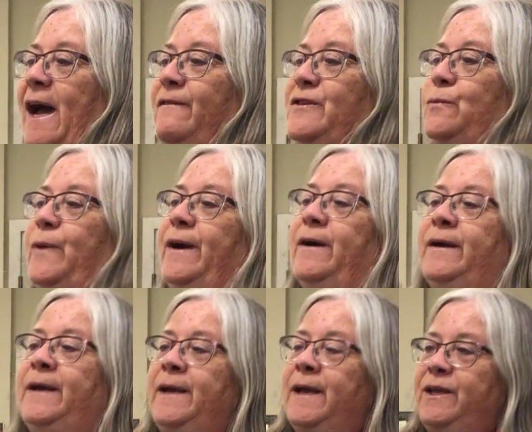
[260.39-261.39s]

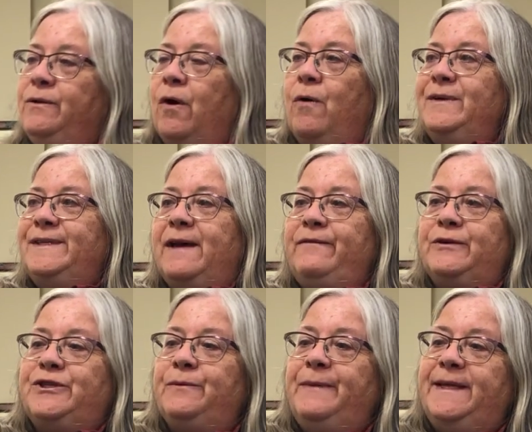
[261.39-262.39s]
always have your
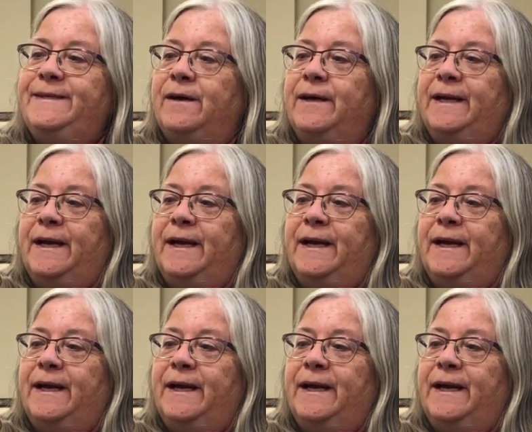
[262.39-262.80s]
chemise on